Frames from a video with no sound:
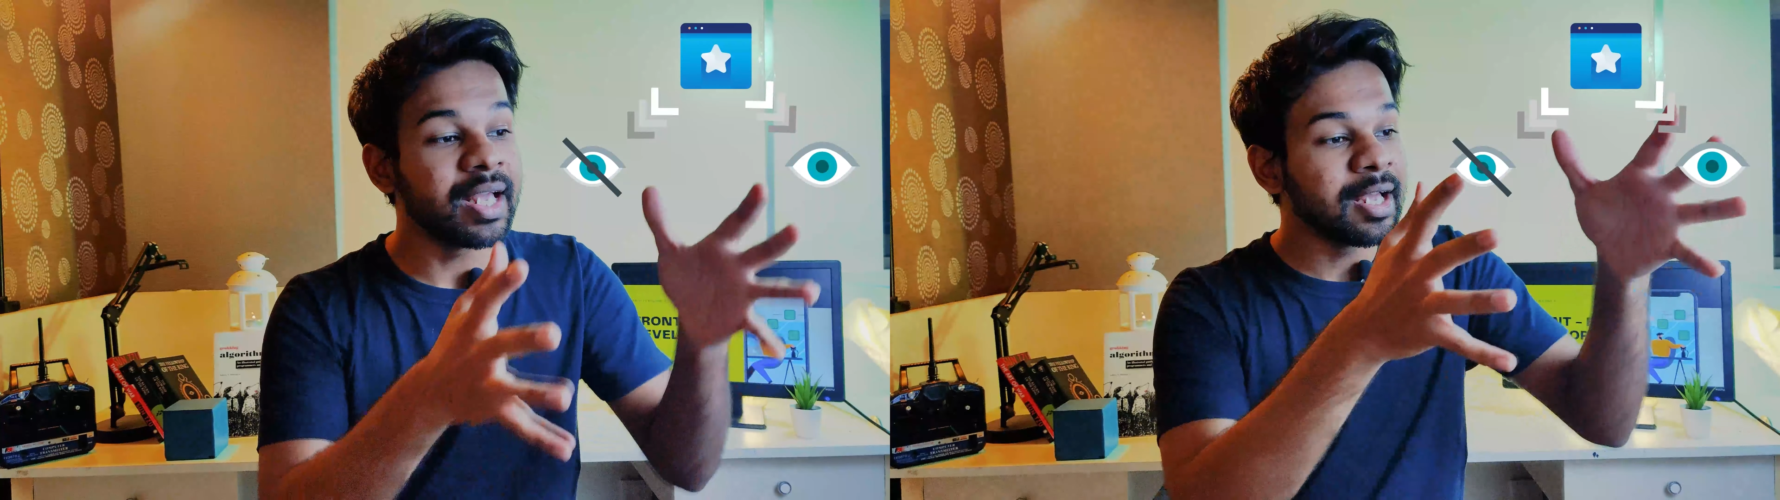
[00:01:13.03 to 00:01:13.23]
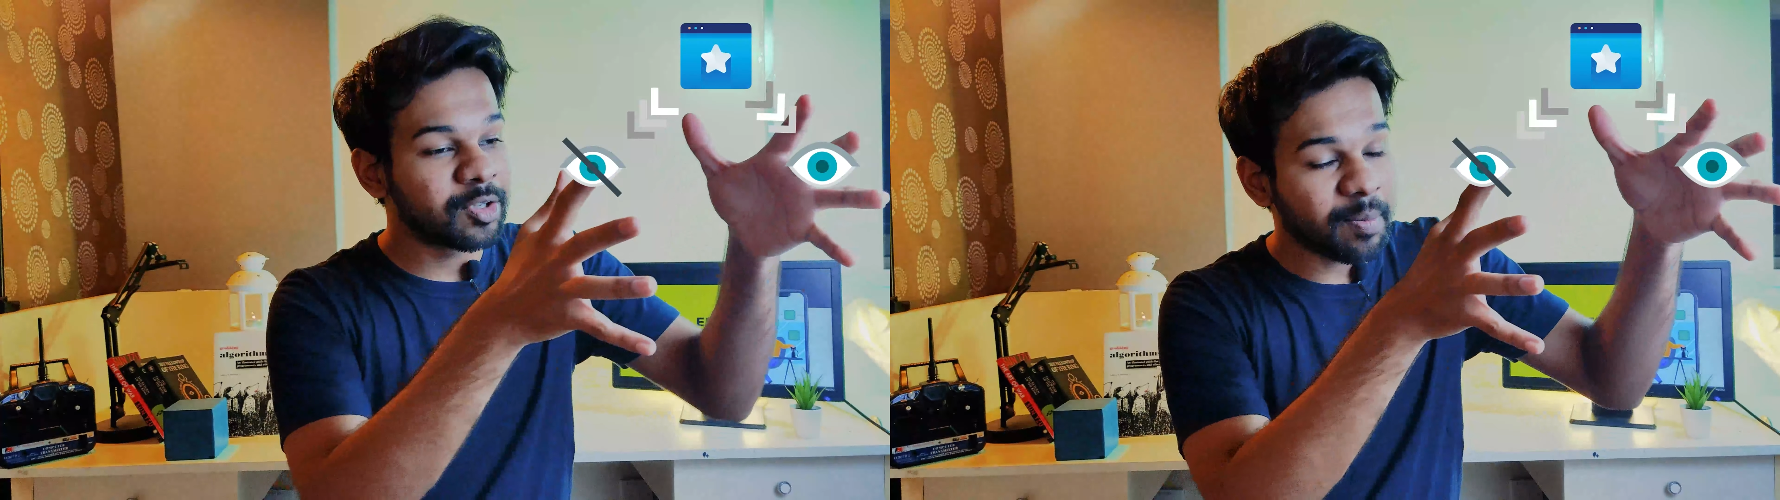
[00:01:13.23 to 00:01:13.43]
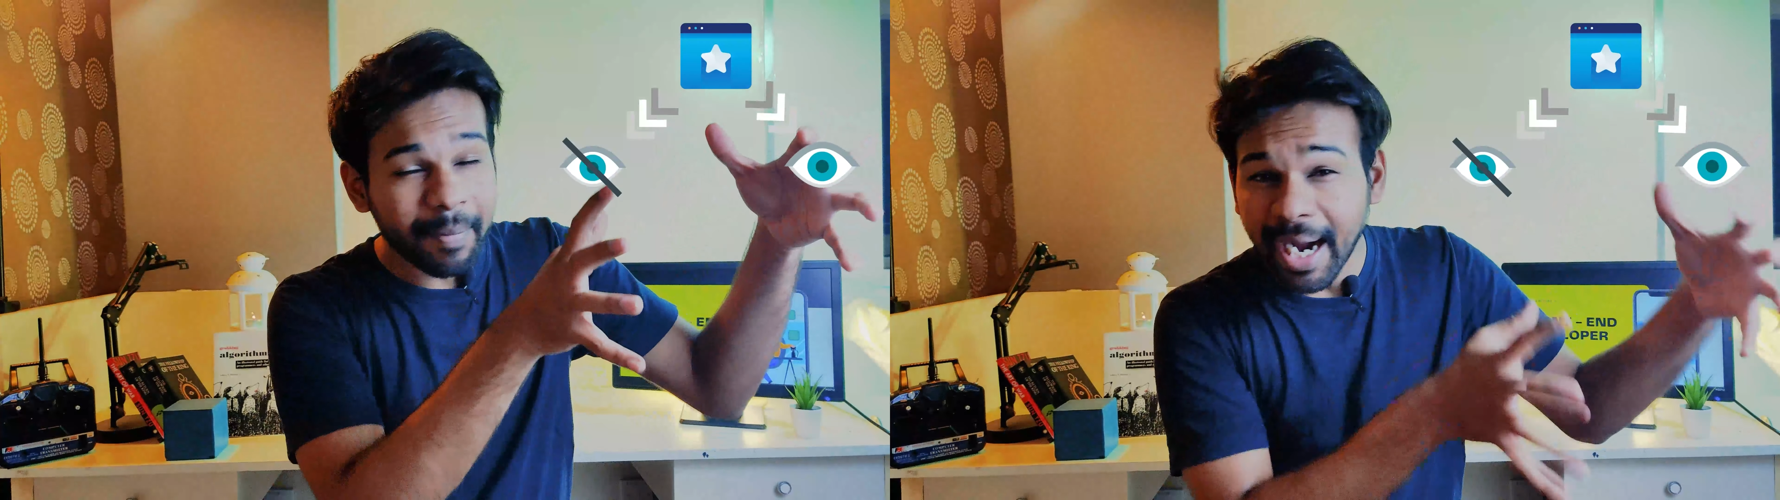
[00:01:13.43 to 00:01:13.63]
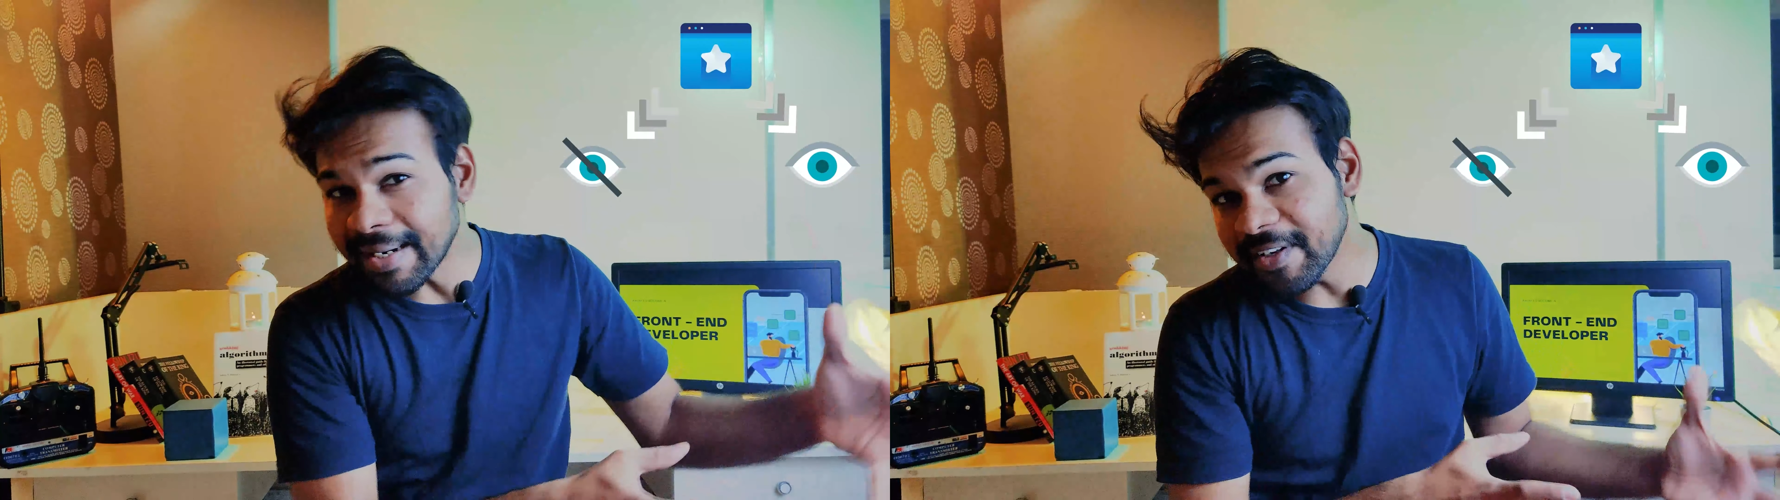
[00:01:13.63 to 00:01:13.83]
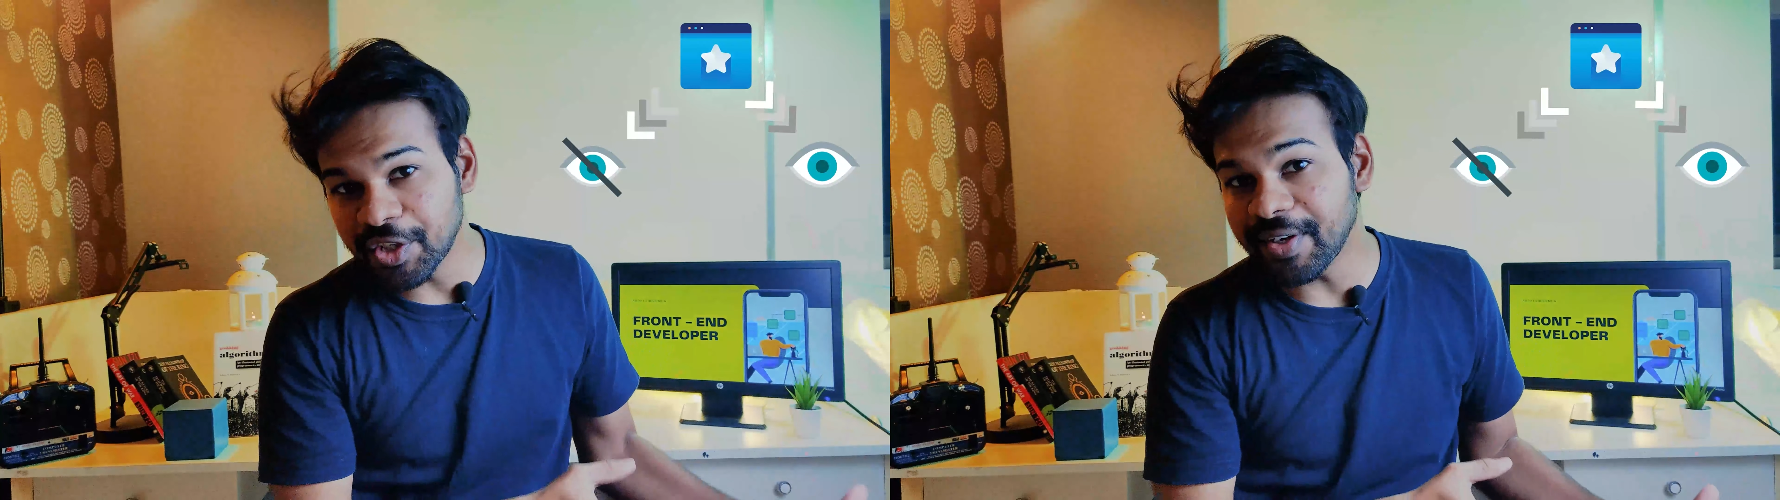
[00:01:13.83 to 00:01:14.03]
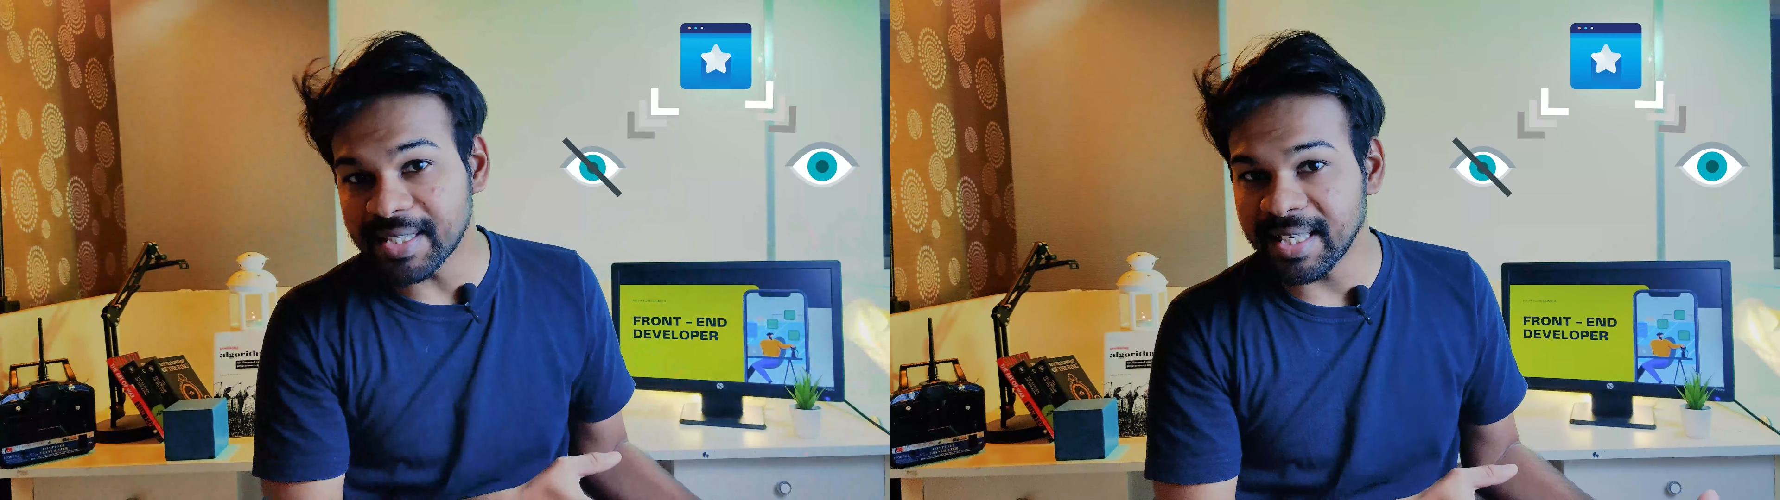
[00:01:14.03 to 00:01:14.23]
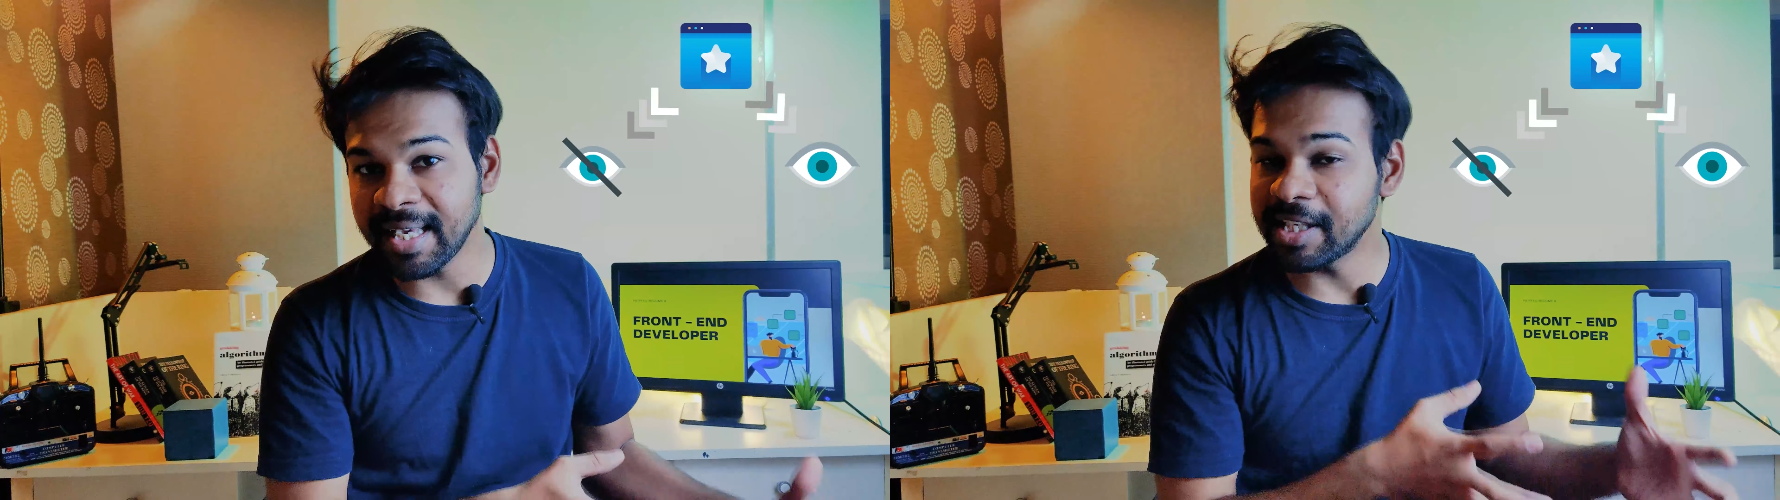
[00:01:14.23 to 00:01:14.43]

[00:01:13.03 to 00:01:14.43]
So the part which we see